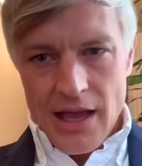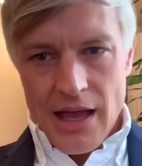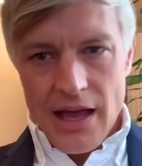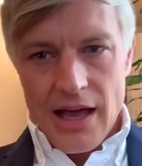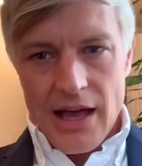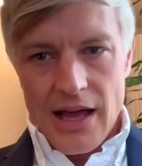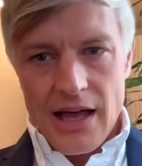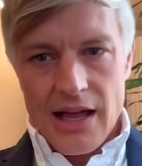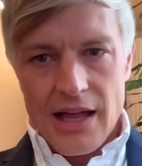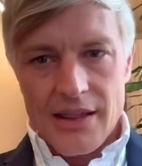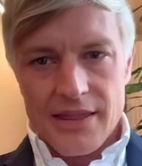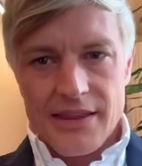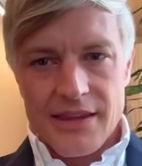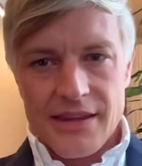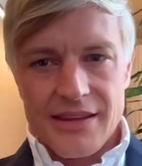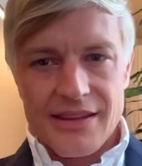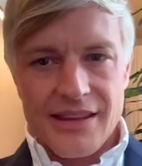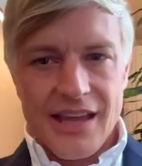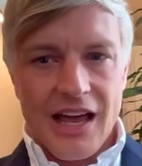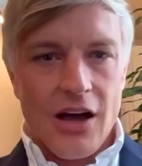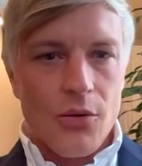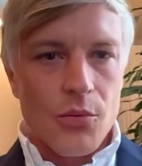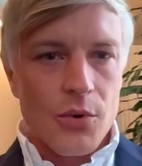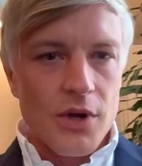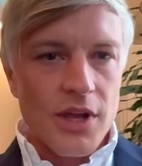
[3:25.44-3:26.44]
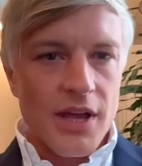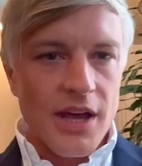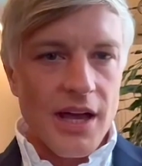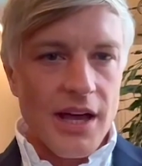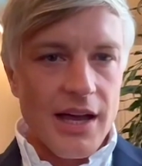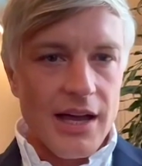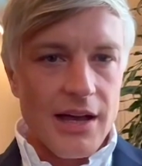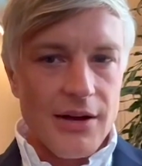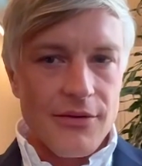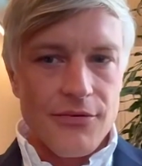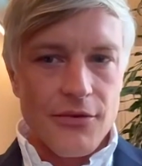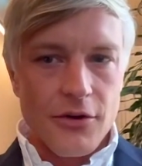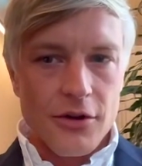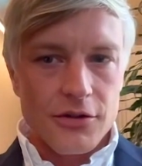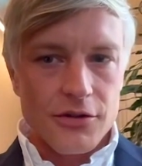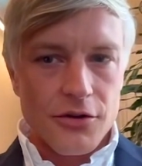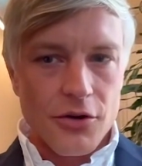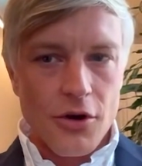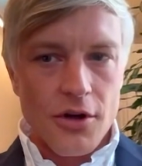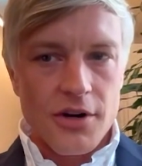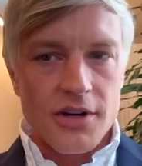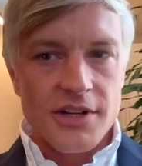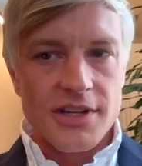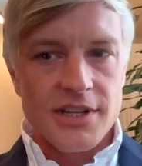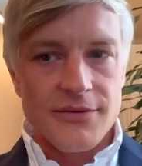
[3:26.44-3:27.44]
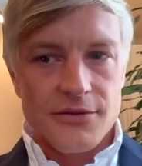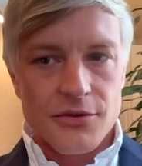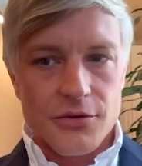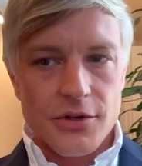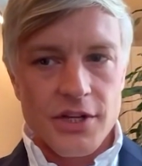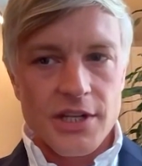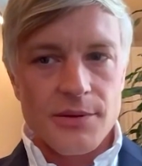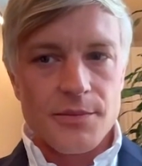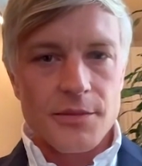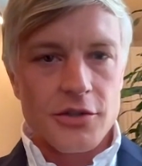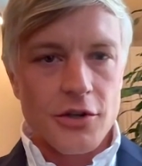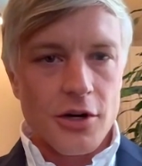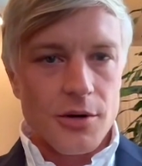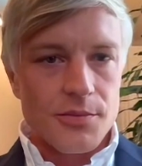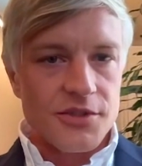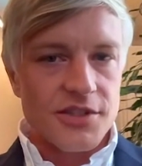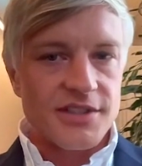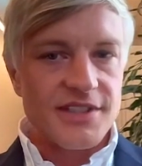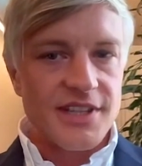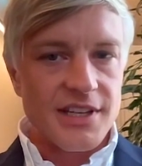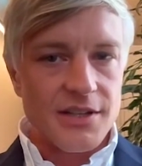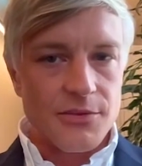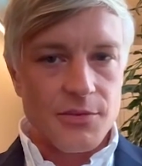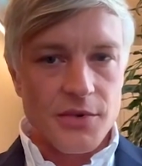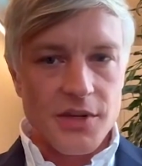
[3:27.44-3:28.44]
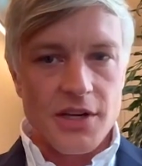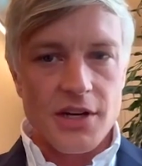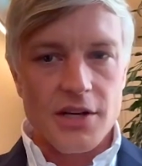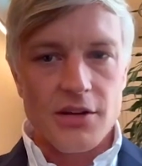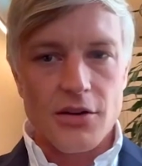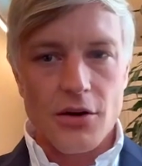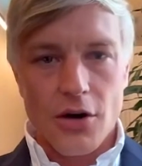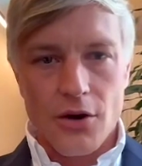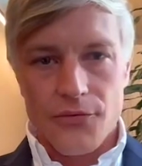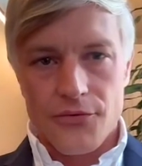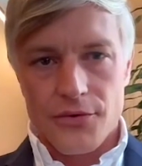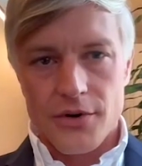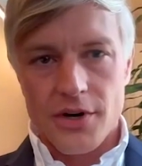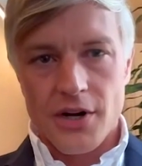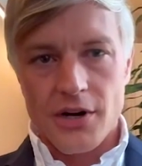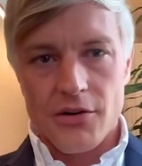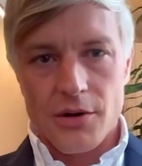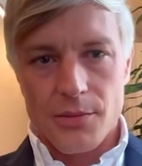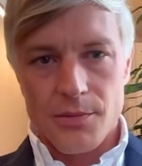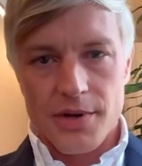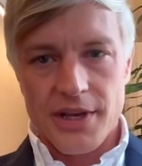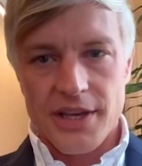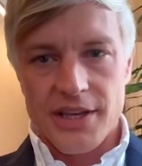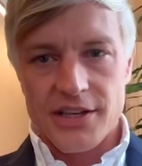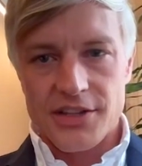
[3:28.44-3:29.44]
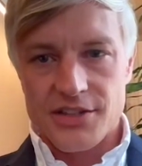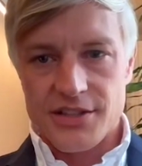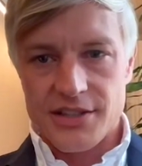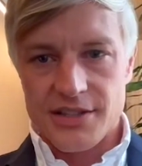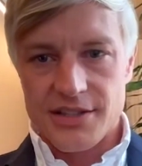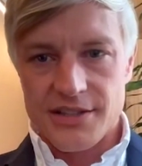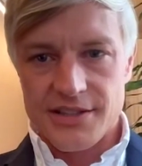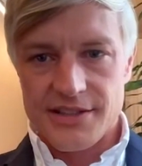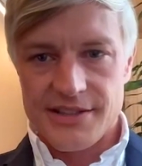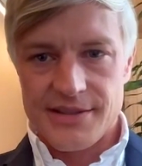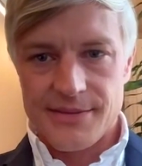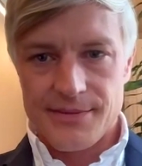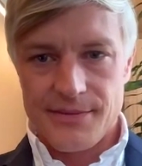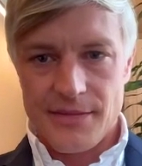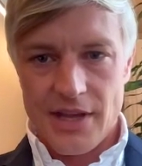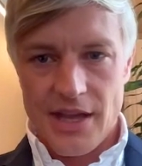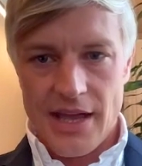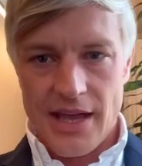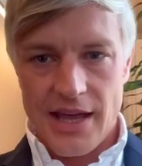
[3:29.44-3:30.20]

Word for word: And now we have alternative treatment options that we can offer our patients.